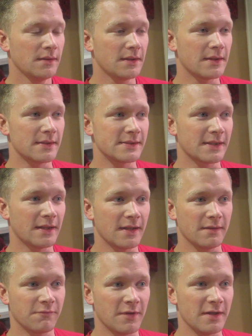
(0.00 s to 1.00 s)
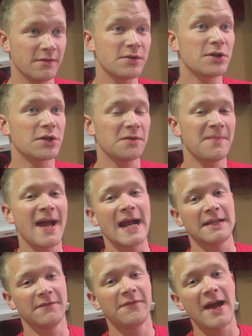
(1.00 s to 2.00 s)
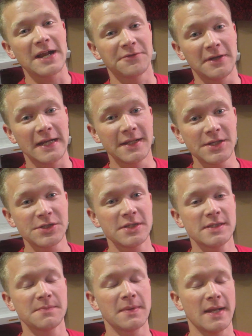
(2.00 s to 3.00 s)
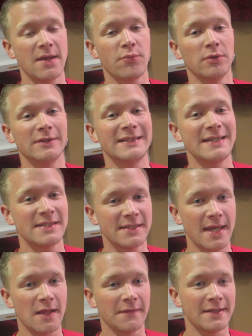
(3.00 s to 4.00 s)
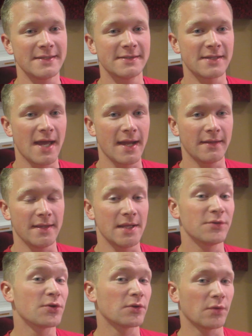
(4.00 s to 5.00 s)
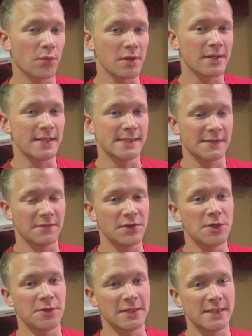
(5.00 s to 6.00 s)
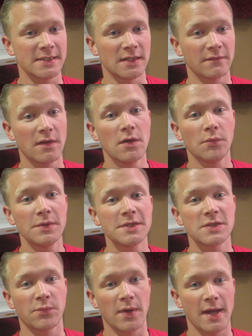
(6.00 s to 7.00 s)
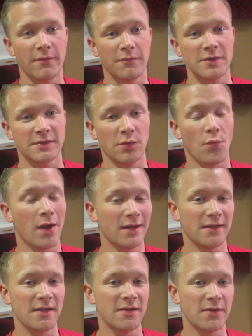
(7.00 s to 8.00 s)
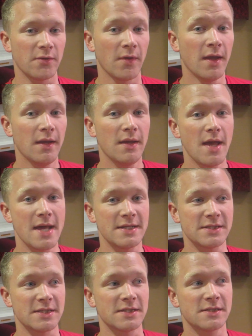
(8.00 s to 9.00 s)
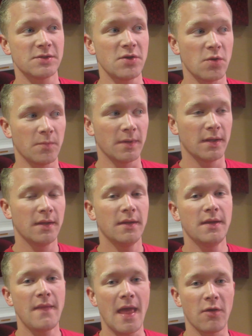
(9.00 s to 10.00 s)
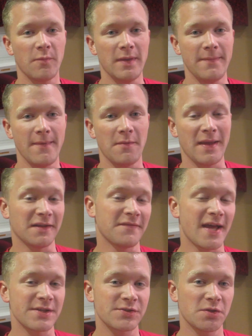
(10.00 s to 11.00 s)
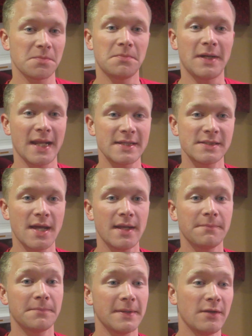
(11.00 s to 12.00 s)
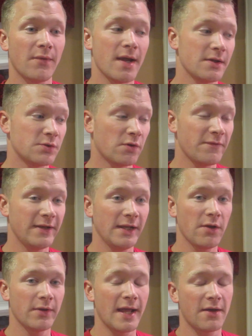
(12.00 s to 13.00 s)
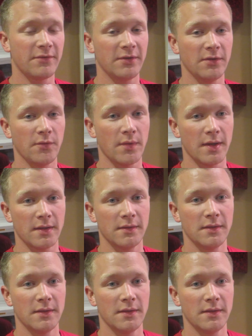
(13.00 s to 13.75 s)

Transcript: it's going to return back to factory conditions, but it will descale the inside and the internal workings of the Keurig itself, which is what I originally wanted to do. I just assumed that it would make it faster, but I guess not. But anyway, short video on how to